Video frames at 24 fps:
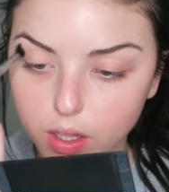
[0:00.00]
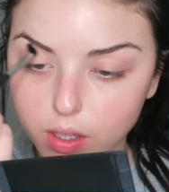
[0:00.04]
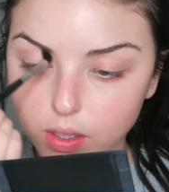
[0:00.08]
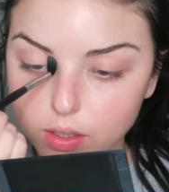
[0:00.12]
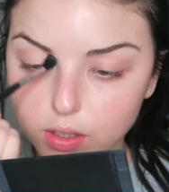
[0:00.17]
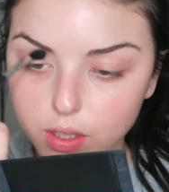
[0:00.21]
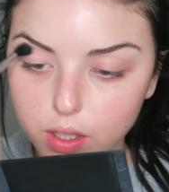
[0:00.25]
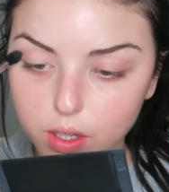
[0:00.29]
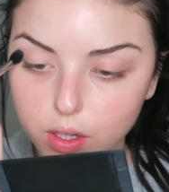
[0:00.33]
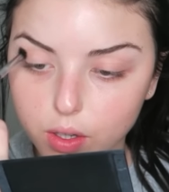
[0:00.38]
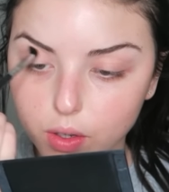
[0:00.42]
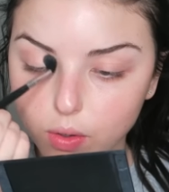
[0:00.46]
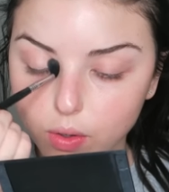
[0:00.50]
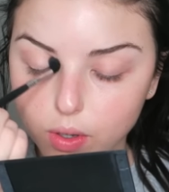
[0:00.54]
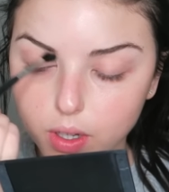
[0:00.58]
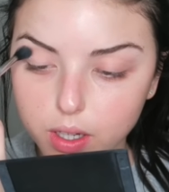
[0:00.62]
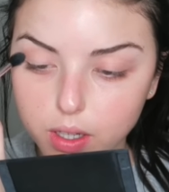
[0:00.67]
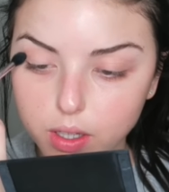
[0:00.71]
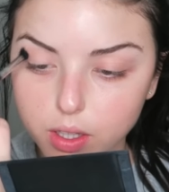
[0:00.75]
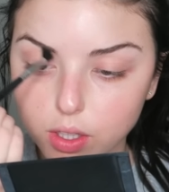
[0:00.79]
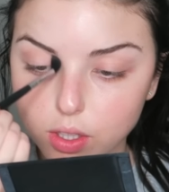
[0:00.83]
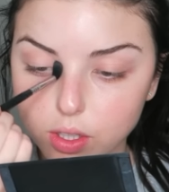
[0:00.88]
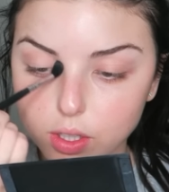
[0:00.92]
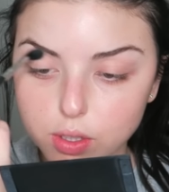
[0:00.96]

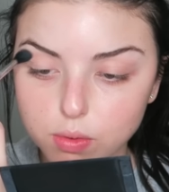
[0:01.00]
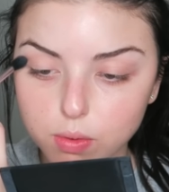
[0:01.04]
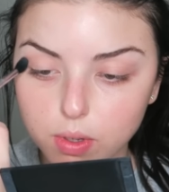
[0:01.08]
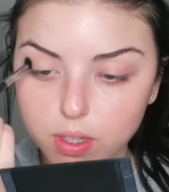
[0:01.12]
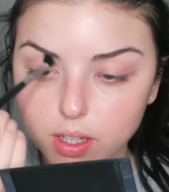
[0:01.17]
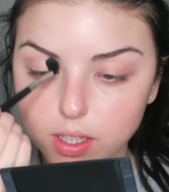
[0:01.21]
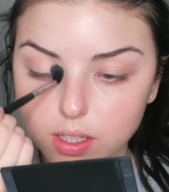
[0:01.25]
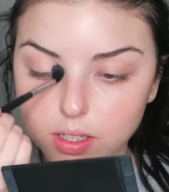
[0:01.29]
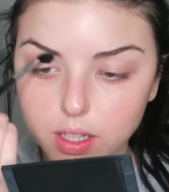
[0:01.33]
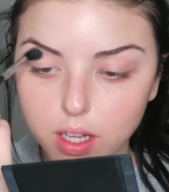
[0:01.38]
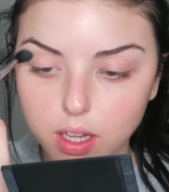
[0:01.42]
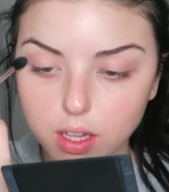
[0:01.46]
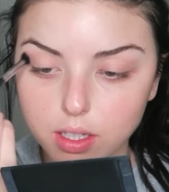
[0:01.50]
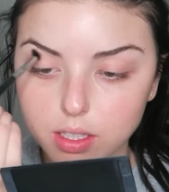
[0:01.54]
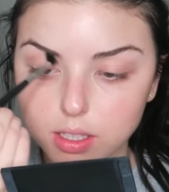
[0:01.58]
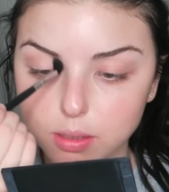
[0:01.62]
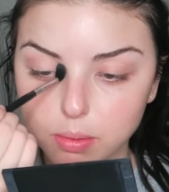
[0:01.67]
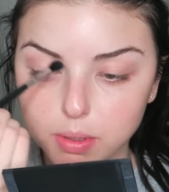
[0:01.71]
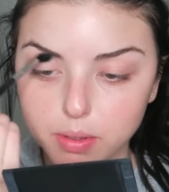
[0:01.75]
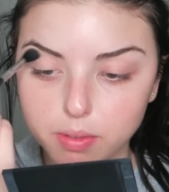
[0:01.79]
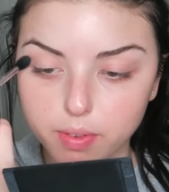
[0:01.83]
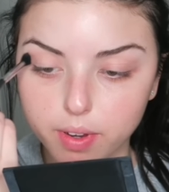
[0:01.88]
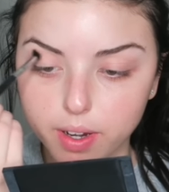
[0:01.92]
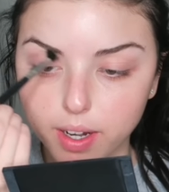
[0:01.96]
so you just want this color
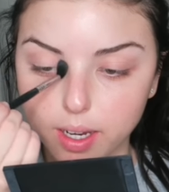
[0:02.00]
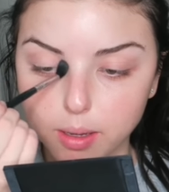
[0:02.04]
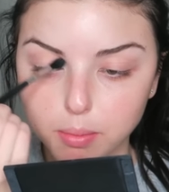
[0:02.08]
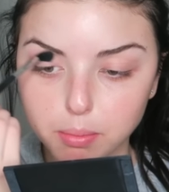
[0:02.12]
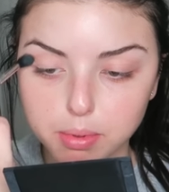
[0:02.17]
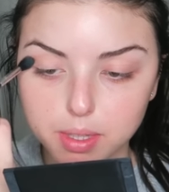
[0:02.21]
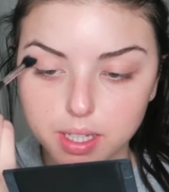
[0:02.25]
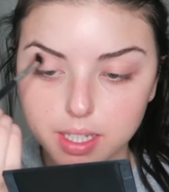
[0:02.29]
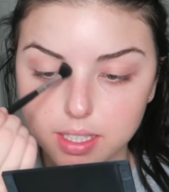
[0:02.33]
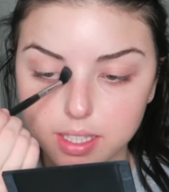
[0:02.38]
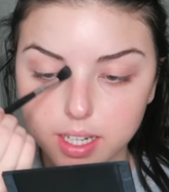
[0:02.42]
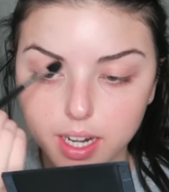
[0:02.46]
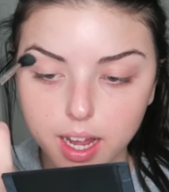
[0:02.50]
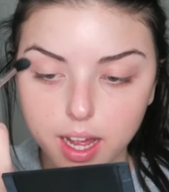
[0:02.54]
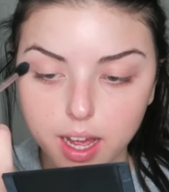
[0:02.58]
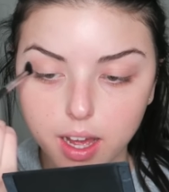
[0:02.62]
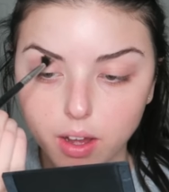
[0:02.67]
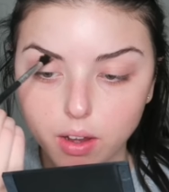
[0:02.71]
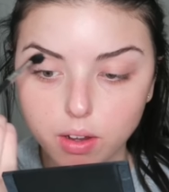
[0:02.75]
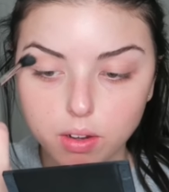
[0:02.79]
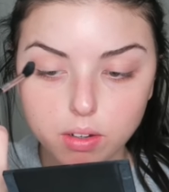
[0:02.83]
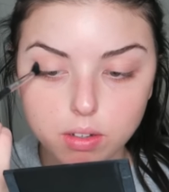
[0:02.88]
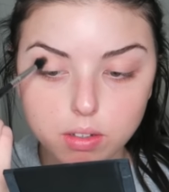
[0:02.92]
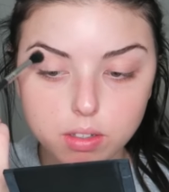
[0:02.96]
to be very blended
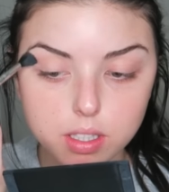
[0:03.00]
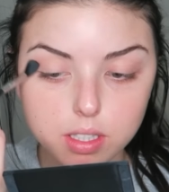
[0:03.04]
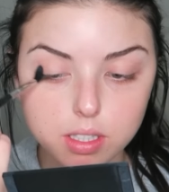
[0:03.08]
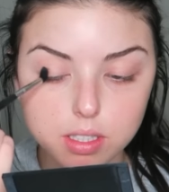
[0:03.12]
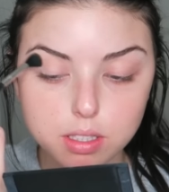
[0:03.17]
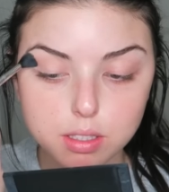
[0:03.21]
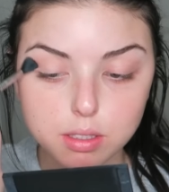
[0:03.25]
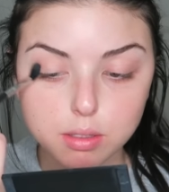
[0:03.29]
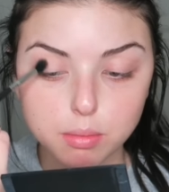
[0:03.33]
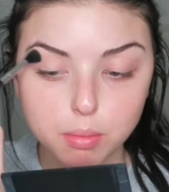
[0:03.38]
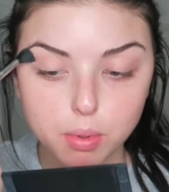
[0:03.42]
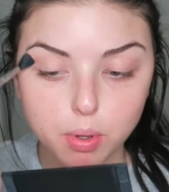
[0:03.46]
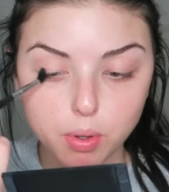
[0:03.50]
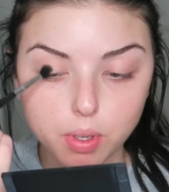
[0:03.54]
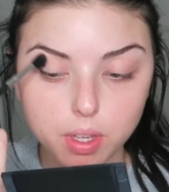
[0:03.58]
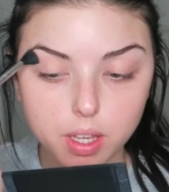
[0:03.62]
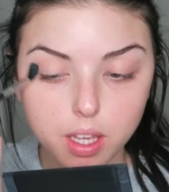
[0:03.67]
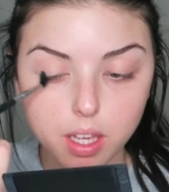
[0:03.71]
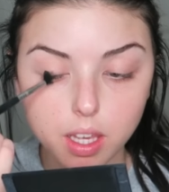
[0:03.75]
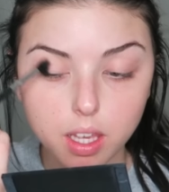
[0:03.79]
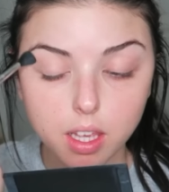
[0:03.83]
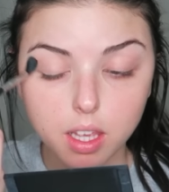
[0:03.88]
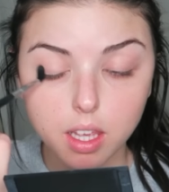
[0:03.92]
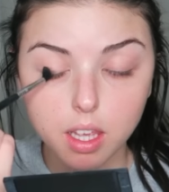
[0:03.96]
out and
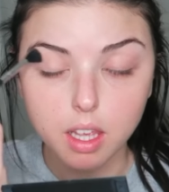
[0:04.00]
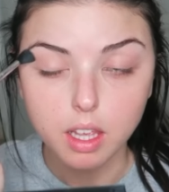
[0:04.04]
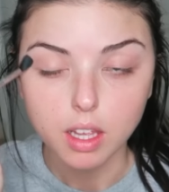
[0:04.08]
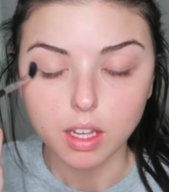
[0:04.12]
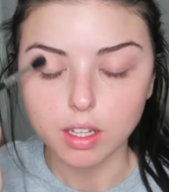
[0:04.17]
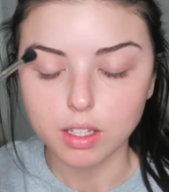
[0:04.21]
smoky.